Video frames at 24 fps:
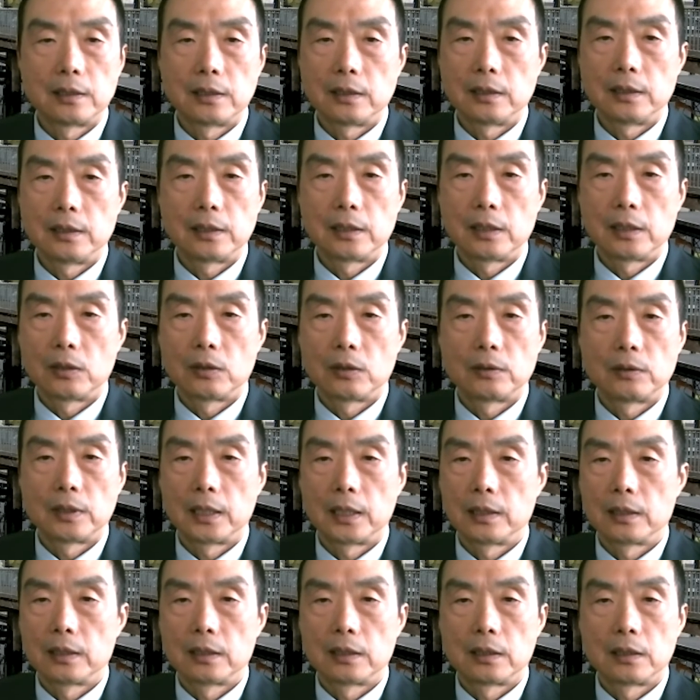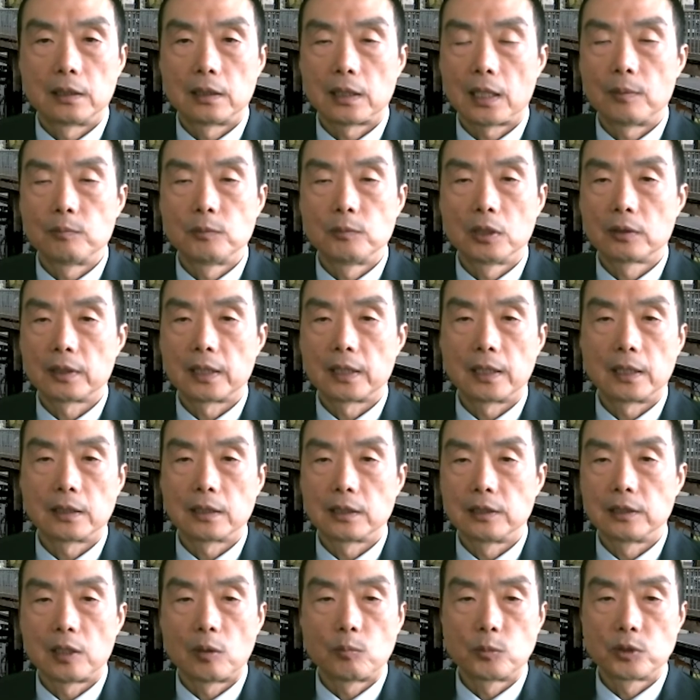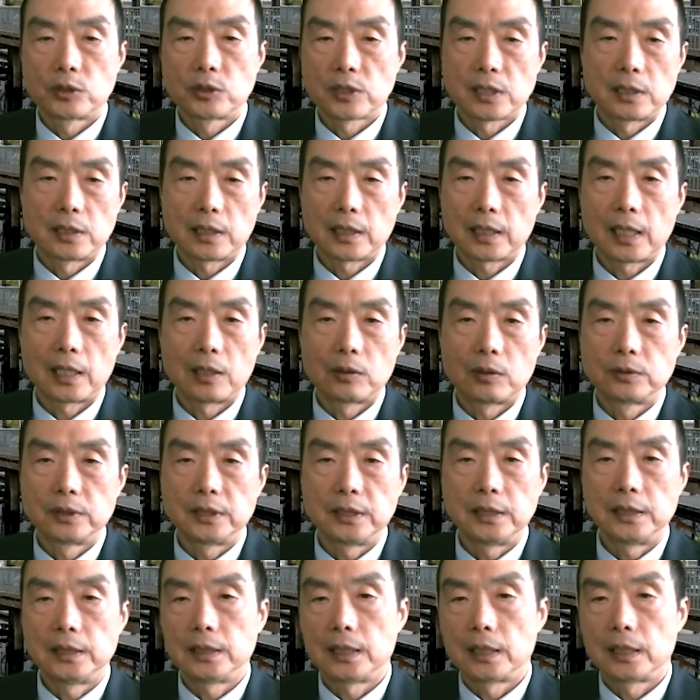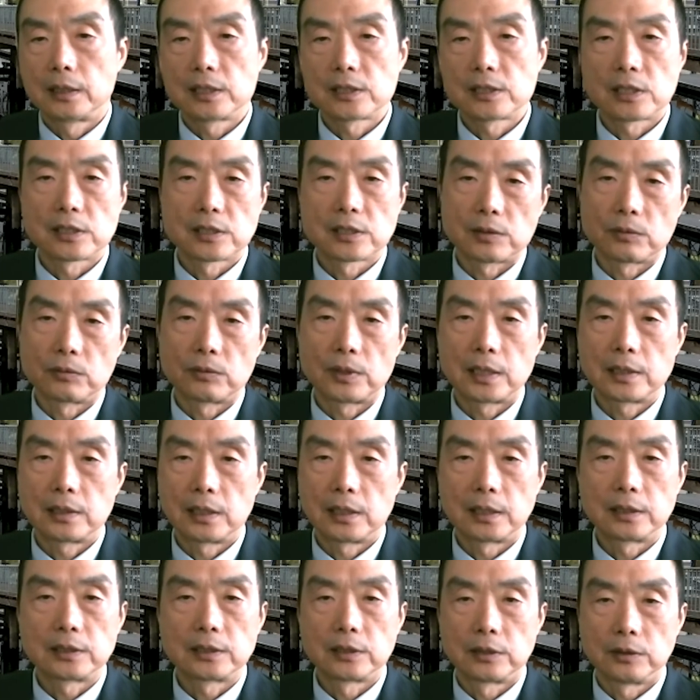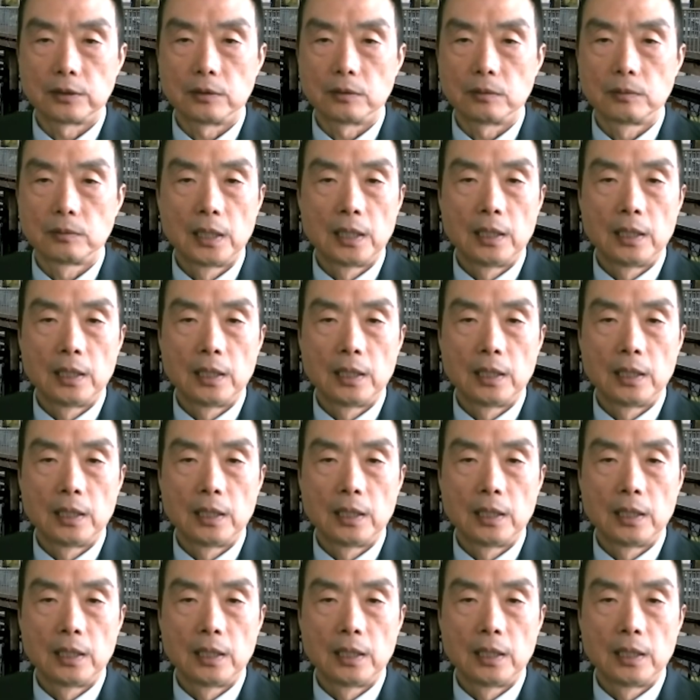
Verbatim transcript: you know, and I'm looking at the numbers in the county and this is the right thing to do.